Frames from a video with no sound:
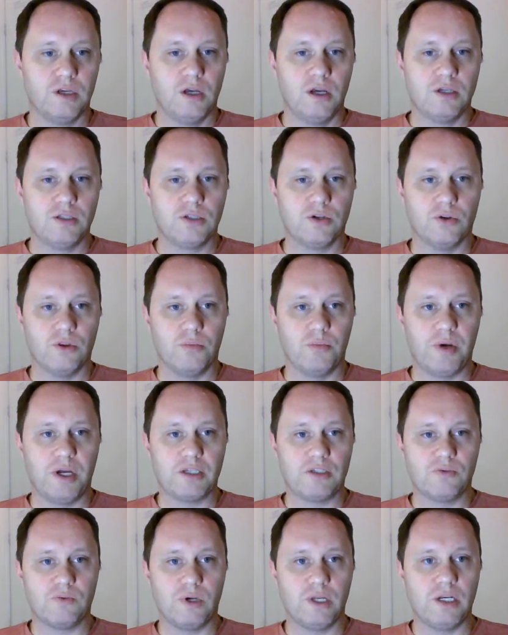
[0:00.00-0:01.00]
So the
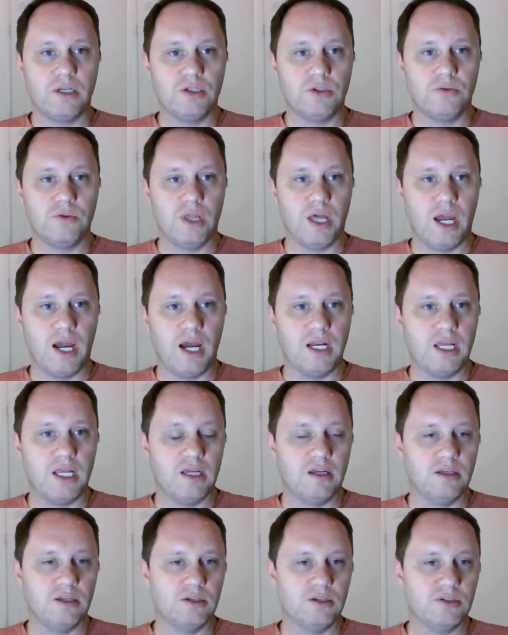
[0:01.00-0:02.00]
best way to do that
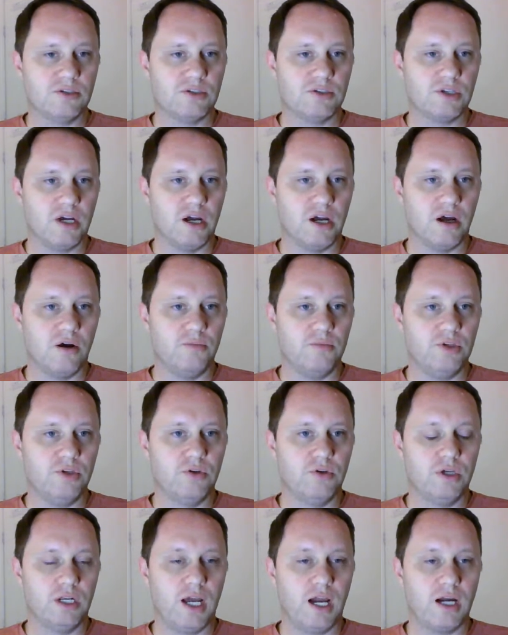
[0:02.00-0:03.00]
is you
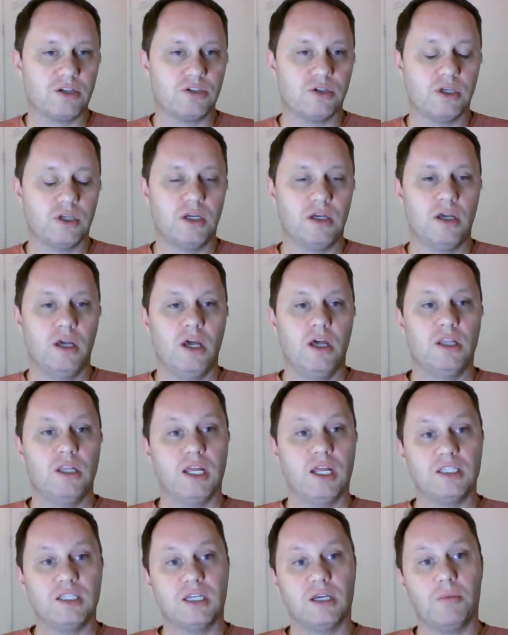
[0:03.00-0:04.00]
can actually.
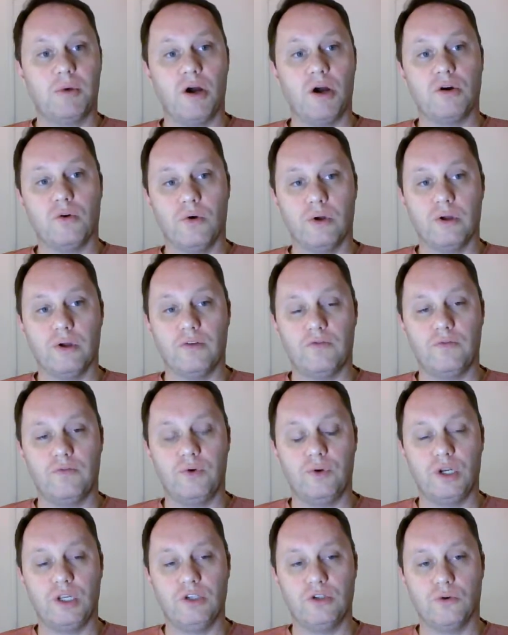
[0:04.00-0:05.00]
Nice thing about growing
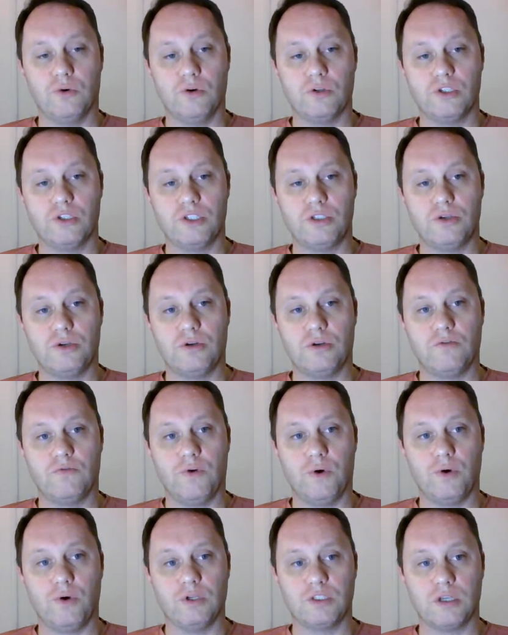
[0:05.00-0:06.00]
food indoors is you can
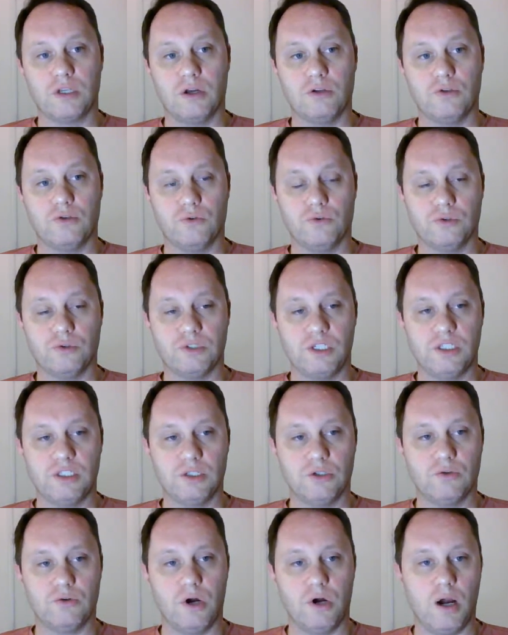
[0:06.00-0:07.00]
focus on cool
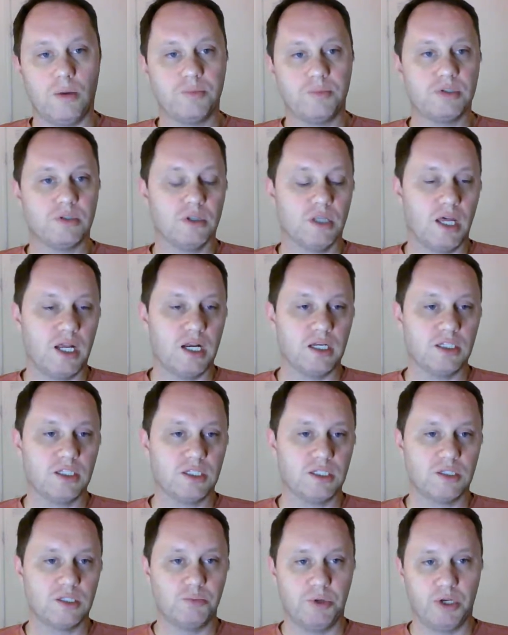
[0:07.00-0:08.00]
season crops: lettuce,
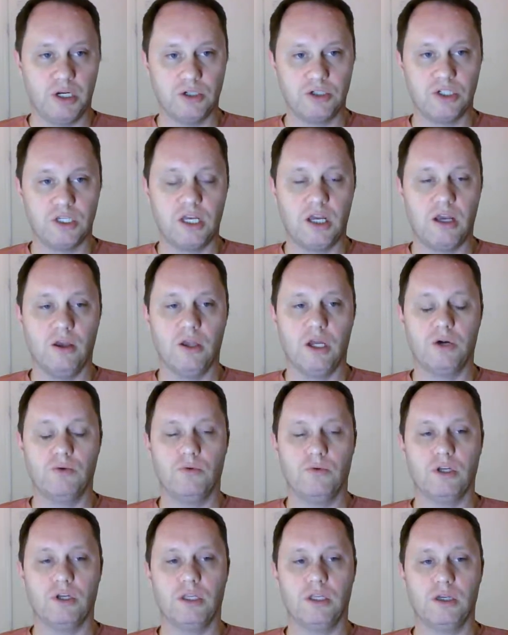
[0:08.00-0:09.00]
spinach, kale,
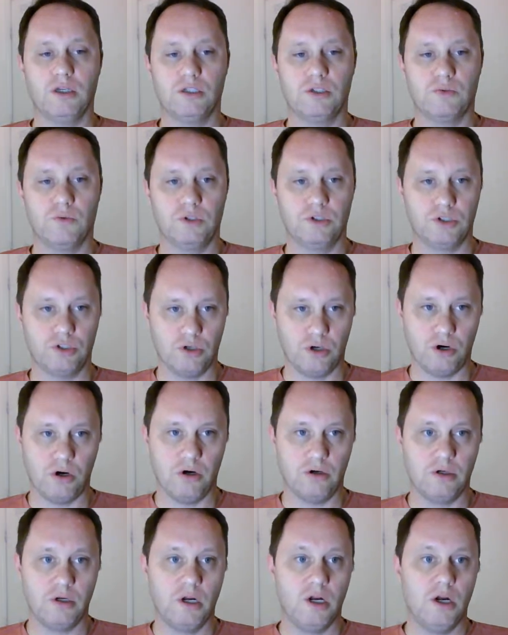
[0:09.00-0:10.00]
arugula, Swiss
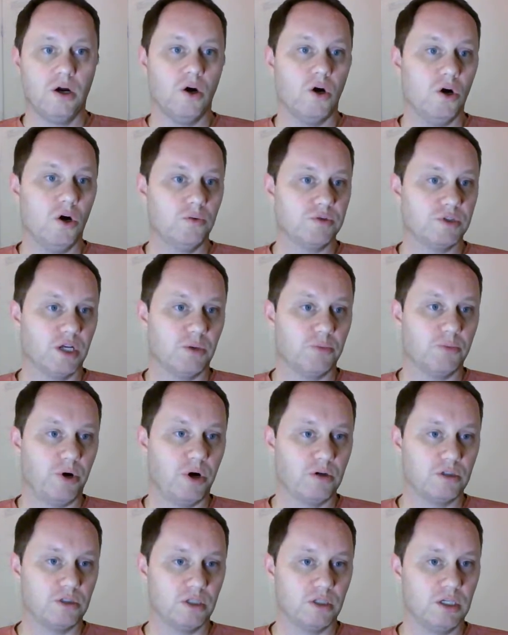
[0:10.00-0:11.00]
chard, herbs like
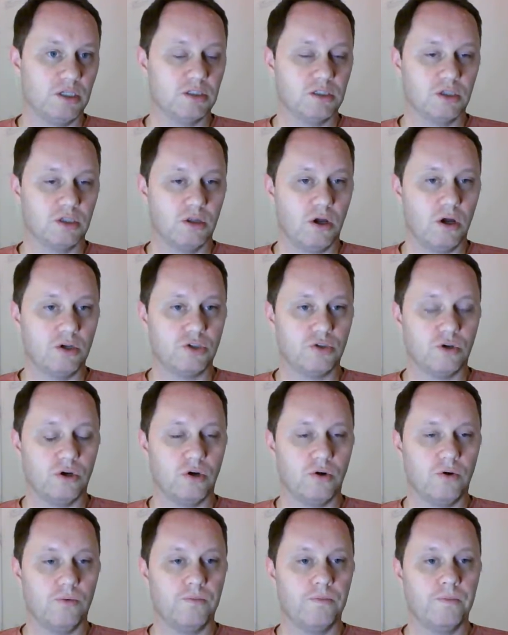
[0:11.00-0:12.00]
parsley and
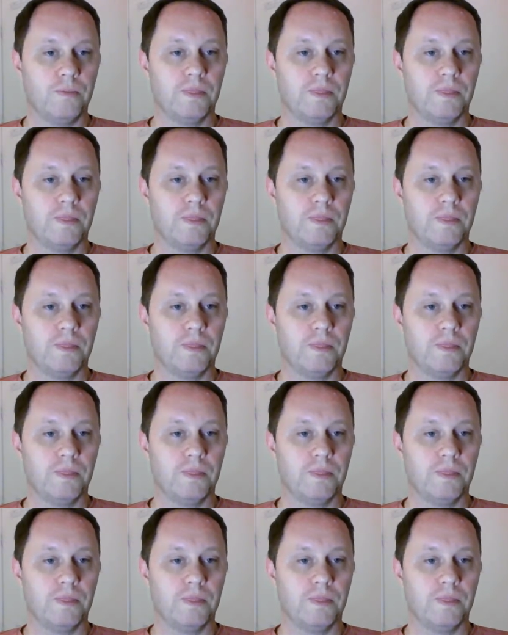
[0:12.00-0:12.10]
cilantro.